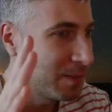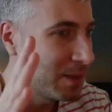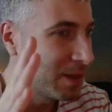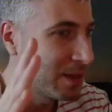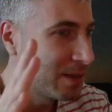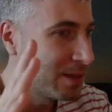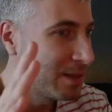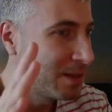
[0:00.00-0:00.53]

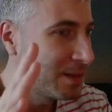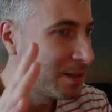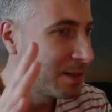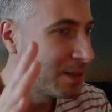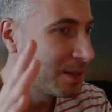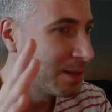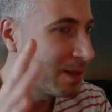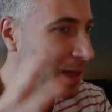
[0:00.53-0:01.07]
has the
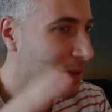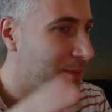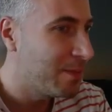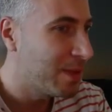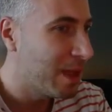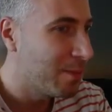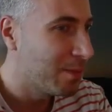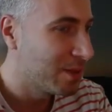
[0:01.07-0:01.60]
same
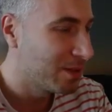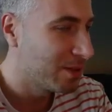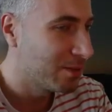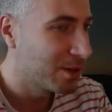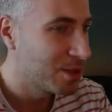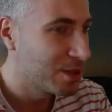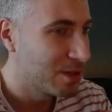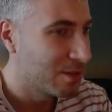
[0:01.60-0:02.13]
name as the
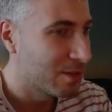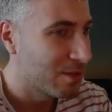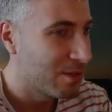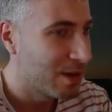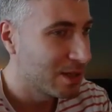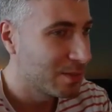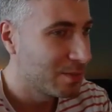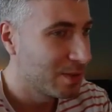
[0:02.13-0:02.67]
original
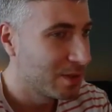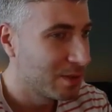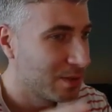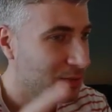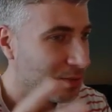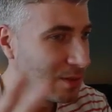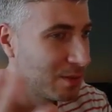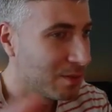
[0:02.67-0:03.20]
class,
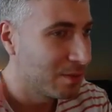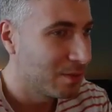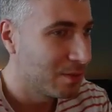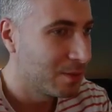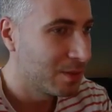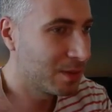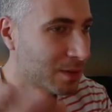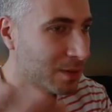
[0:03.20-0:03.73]
but with
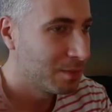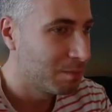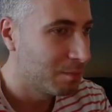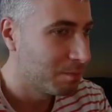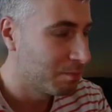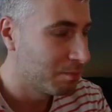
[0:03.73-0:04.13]
the